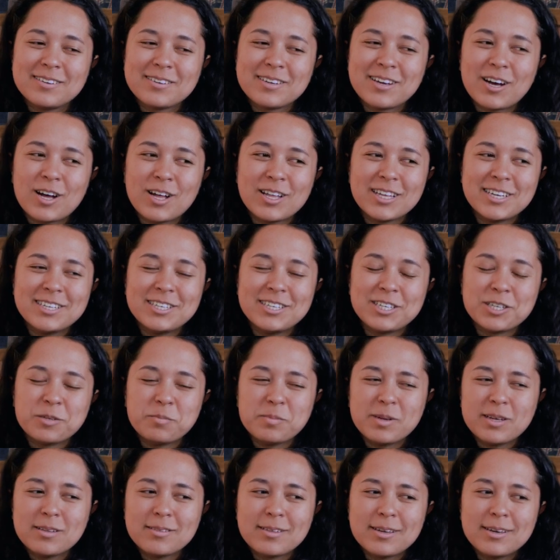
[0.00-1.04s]
college and
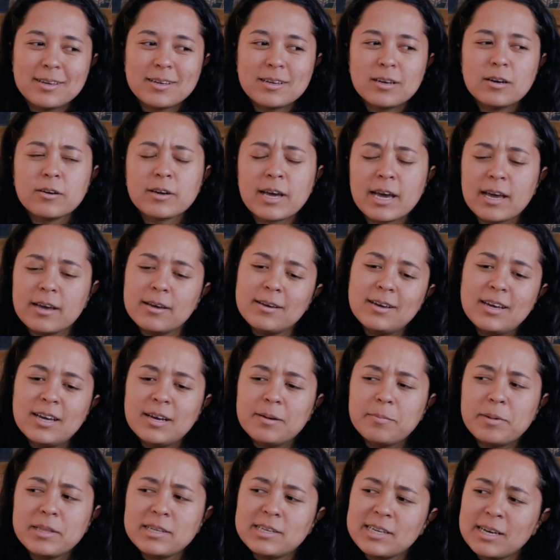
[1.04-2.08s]
being like, okay,
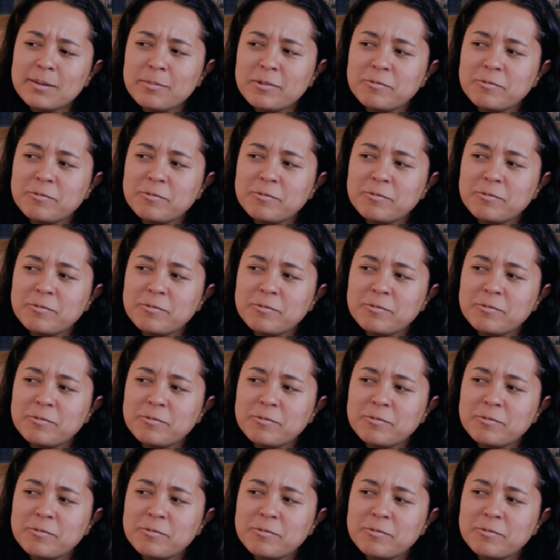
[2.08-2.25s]
by the time